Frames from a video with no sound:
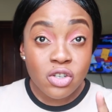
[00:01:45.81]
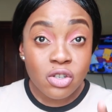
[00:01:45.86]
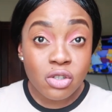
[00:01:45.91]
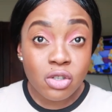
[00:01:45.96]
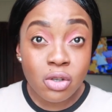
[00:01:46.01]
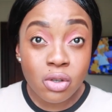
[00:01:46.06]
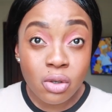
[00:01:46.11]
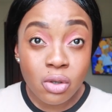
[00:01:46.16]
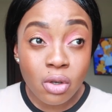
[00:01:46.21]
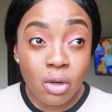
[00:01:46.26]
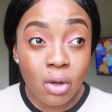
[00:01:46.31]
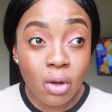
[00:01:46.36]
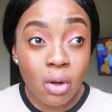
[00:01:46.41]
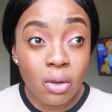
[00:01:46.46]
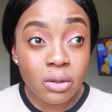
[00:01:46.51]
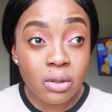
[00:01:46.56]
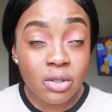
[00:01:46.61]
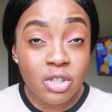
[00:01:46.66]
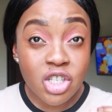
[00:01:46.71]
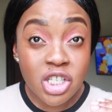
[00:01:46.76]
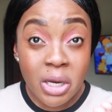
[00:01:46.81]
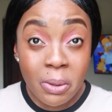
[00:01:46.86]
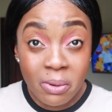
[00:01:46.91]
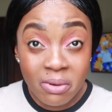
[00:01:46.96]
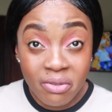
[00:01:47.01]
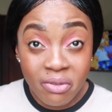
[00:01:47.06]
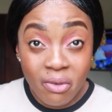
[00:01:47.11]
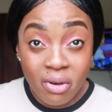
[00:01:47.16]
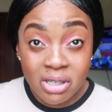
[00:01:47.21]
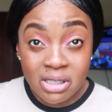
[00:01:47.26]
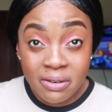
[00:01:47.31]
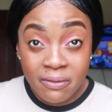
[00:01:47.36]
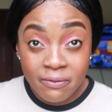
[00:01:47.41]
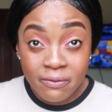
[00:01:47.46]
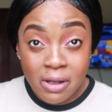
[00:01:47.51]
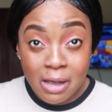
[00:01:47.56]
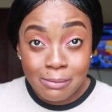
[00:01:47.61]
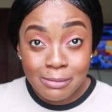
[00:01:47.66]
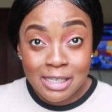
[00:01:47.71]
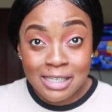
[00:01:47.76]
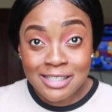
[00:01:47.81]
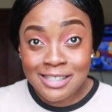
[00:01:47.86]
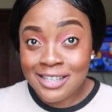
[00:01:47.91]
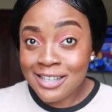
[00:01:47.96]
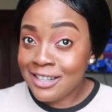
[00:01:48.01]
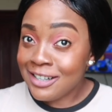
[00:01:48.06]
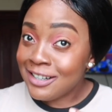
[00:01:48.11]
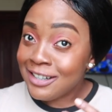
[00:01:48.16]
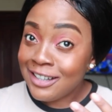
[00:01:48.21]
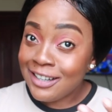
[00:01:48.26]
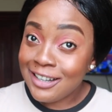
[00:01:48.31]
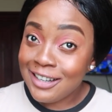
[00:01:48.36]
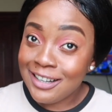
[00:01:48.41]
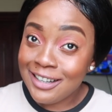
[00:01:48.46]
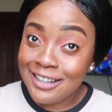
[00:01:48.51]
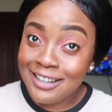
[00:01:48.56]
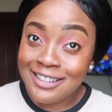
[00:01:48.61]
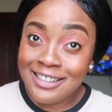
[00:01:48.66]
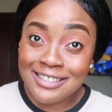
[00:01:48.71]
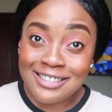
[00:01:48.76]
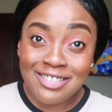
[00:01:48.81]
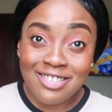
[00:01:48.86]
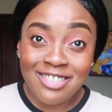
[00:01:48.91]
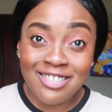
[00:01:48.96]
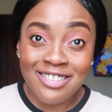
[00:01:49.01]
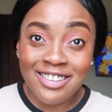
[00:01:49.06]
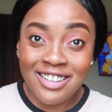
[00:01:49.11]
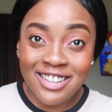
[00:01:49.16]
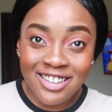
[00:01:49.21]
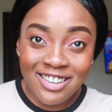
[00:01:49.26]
sure to also share with friends and families. Let's all